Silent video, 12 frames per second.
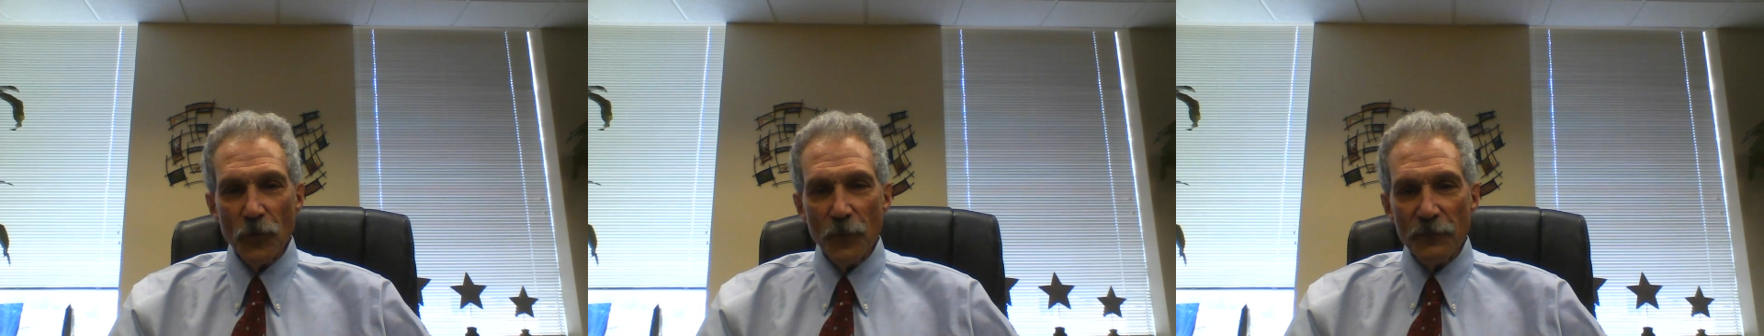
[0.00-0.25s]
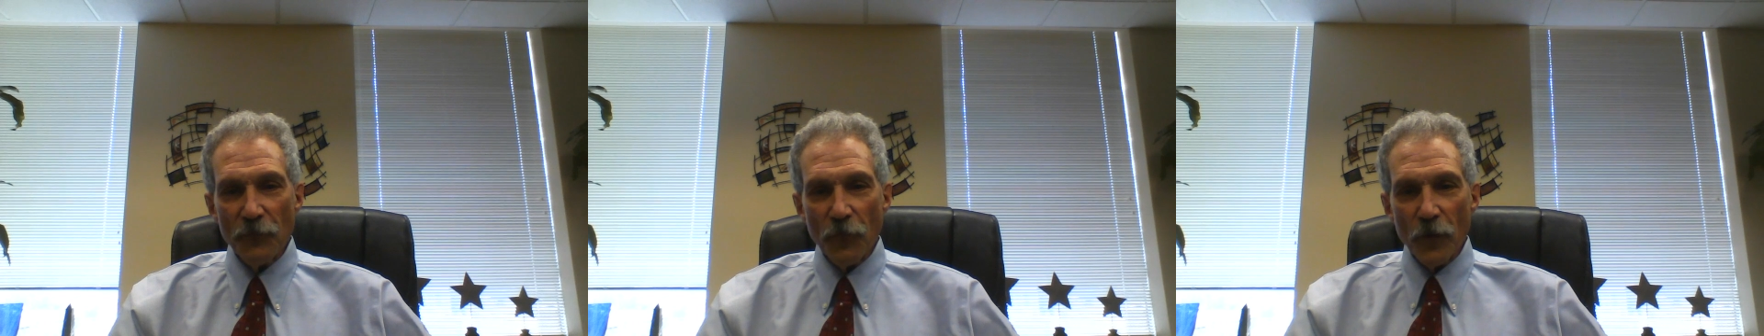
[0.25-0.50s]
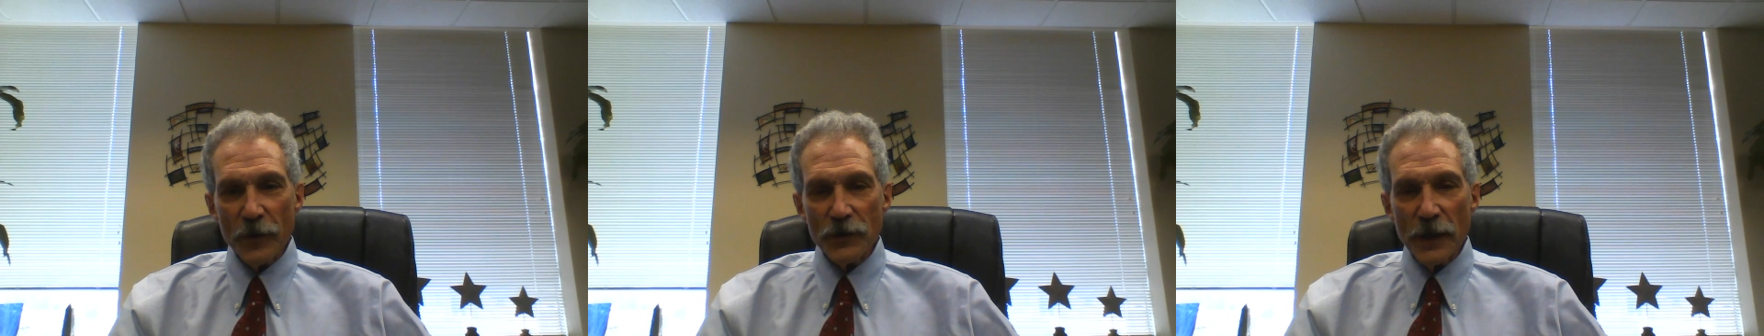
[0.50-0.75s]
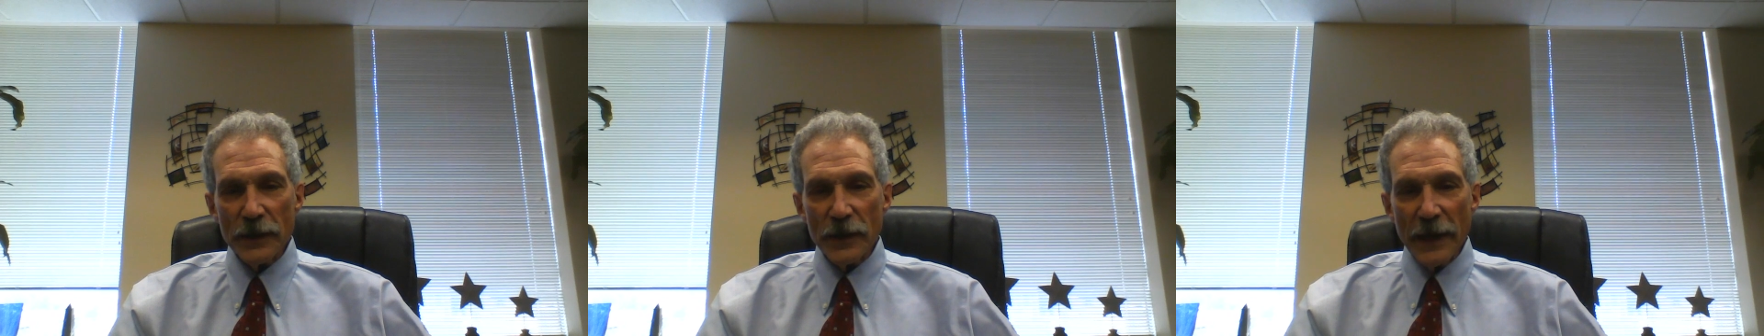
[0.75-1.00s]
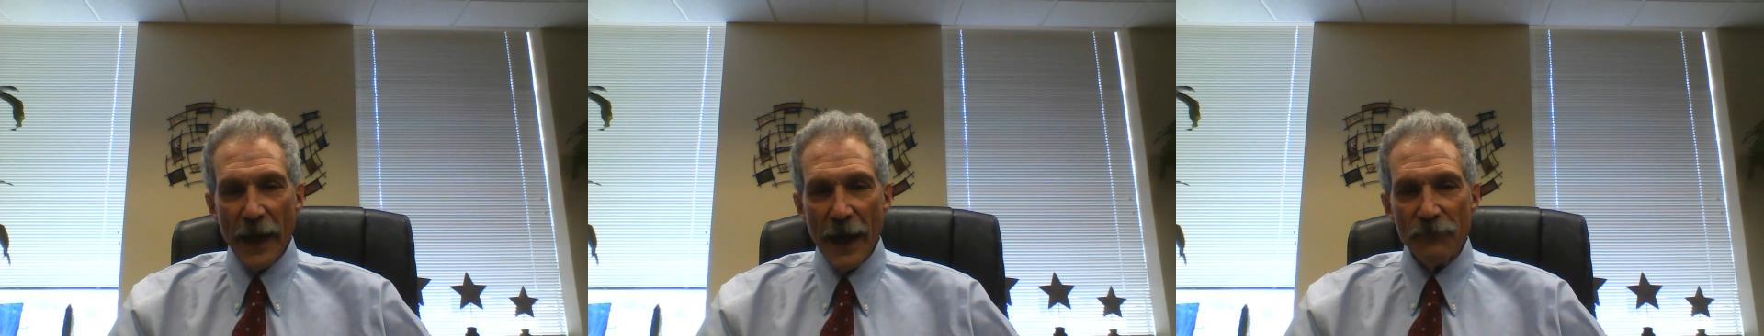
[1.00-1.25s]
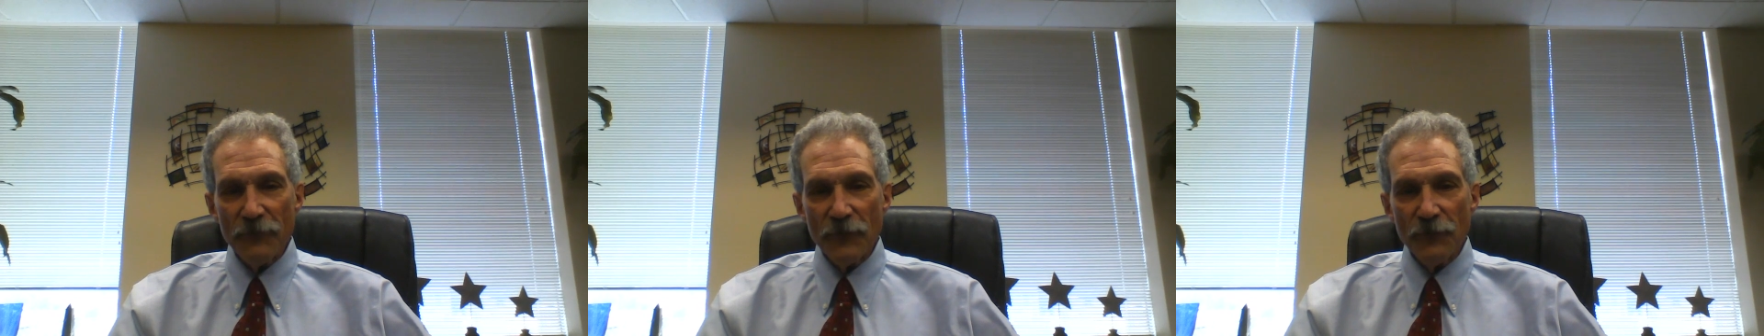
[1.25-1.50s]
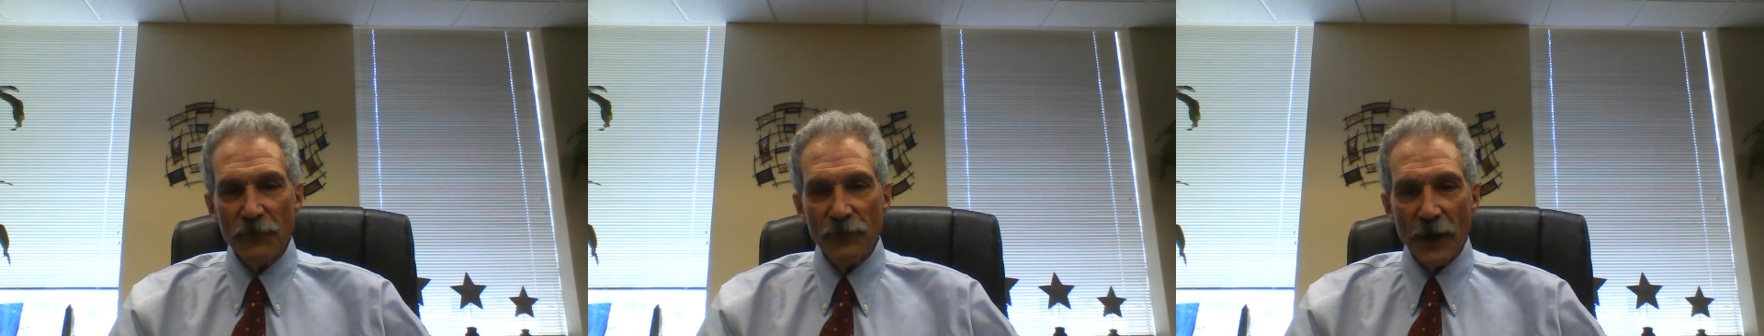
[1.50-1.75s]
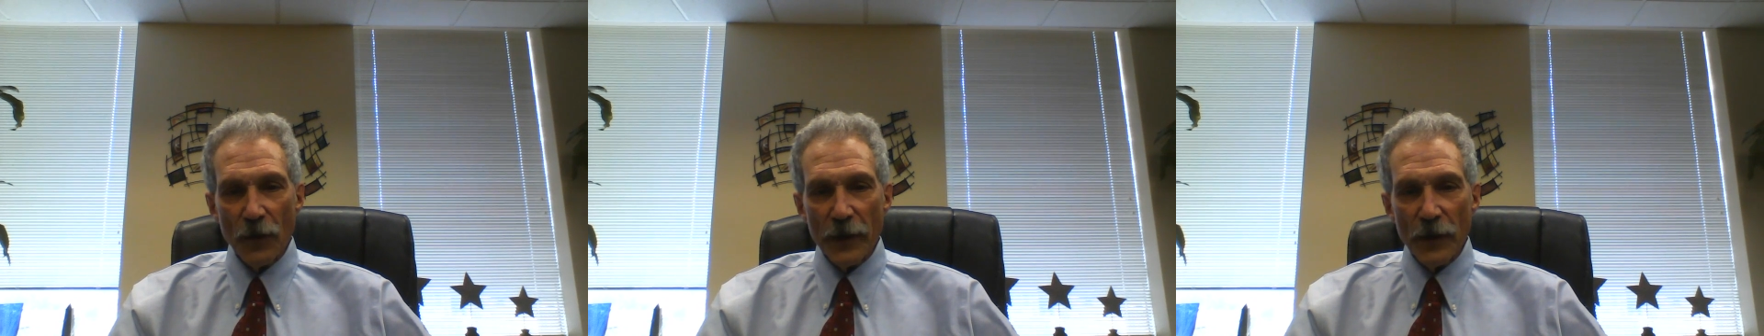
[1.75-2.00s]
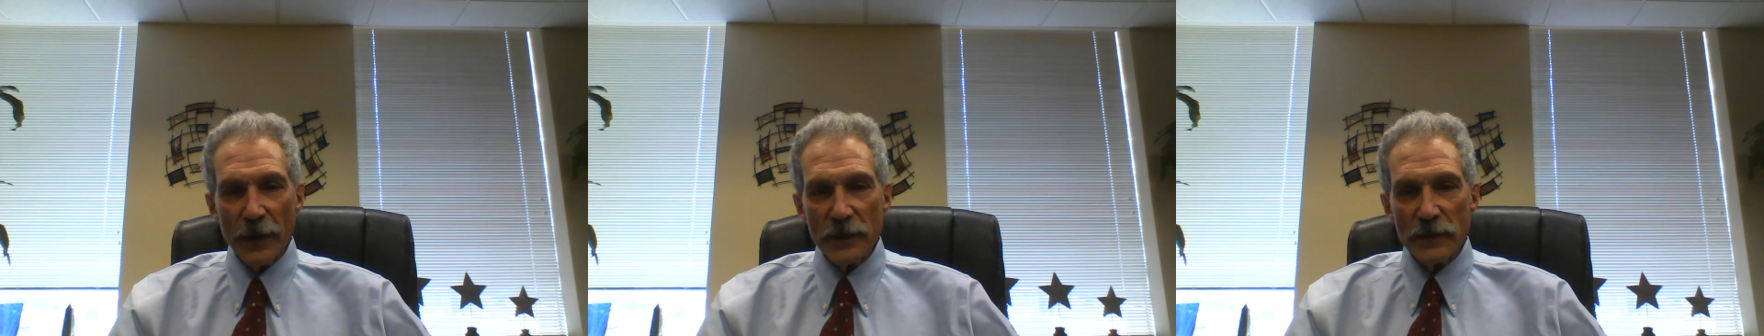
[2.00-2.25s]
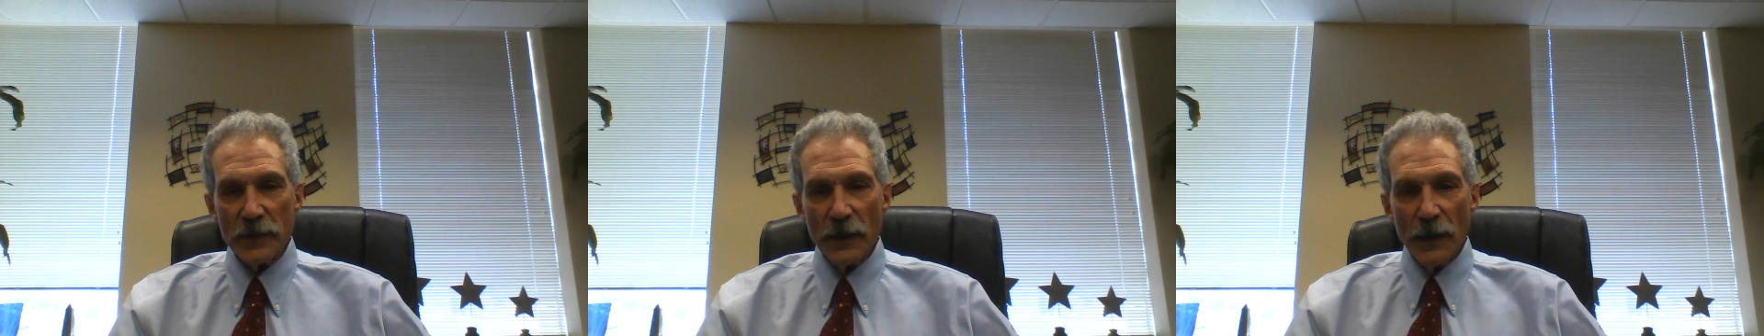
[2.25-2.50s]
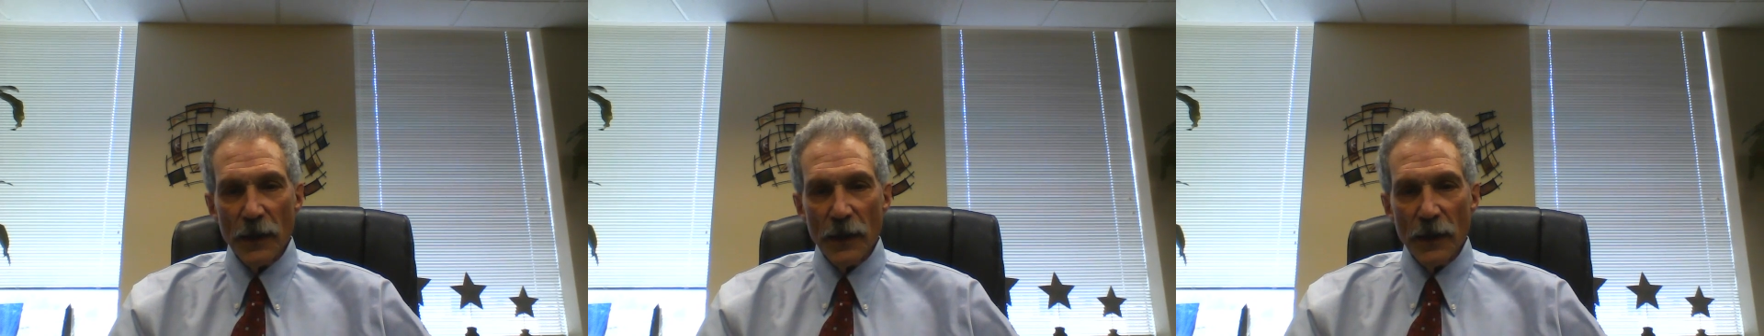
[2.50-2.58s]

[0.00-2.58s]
we've been fortunate to have various